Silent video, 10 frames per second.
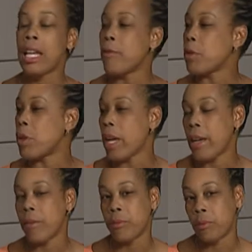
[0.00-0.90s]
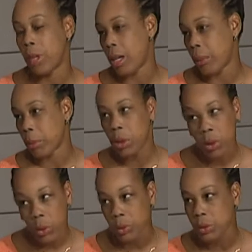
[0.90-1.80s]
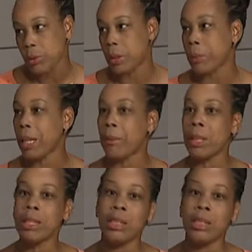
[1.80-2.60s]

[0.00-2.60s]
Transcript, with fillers: if you don't have um, clothes for the baby,